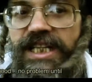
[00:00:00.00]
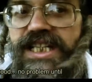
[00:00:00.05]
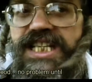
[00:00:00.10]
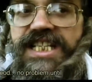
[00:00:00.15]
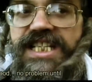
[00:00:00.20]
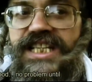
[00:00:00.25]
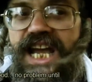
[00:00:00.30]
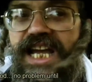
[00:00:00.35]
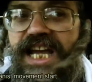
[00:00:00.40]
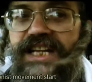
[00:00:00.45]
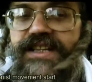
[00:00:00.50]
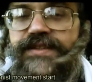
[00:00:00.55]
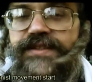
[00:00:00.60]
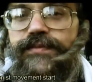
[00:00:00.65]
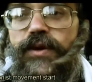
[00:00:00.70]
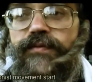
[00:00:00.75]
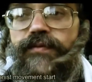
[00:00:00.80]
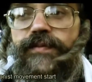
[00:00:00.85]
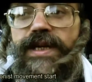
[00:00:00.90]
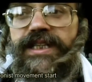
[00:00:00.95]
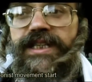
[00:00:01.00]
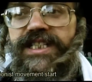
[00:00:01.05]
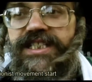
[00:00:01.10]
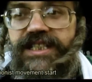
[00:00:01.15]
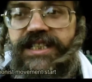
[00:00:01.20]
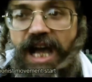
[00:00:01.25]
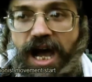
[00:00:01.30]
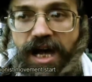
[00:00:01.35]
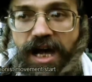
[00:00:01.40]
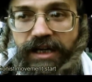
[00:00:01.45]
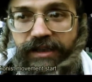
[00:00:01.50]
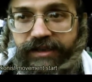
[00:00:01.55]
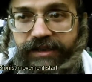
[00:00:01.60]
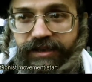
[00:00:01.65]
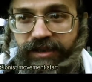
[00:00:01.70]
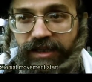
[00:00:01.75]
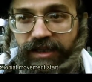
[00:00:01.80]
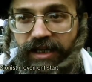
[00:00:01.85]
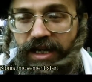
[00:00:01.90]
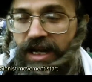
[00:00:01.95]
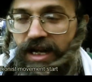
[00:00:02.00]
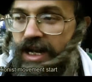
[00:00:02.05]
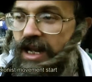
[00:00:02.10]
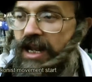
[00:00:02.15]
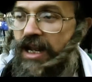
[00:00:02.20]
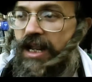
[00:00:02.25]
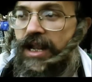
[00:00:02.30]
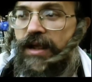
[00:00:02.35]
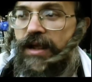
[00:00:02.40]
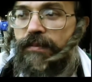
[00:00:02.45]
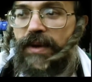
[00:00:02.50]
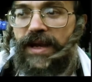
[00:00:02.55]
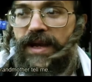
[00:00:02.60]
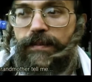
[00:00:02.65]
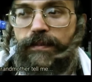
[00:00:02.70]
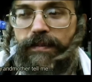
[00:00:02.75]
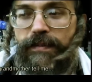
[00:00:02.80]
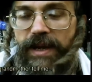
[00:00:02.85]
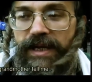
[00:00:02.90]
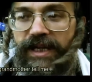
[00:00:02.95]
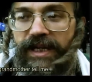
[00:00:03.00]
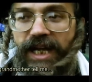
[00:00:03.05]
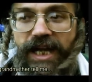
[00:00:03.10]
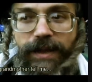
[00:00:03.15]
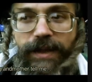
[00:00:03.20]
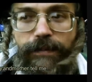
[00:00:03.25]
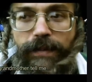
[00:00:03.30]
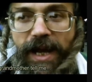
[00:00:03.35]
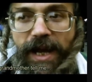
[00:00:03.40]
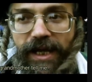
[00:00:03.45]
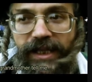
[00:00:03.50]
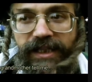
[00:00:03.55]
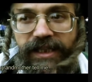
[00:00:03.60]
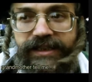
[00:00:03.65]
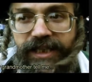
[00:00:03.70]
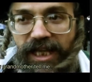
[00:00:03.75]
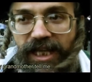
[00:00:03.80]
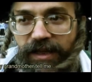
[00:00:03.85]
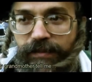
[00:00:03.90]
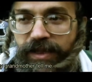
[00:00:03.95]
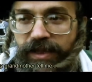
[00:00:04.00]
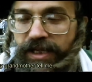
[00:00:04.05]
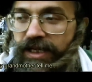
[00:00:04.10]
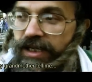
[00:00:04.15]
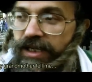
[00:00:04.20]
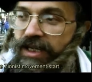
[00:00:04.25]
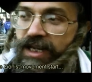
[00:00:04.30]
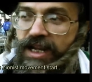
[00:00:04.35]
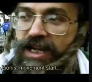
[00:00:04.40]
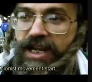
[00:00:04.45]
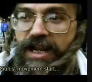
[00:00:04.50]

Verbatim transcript: till the Zionist movement start. My, my grandmother tell me,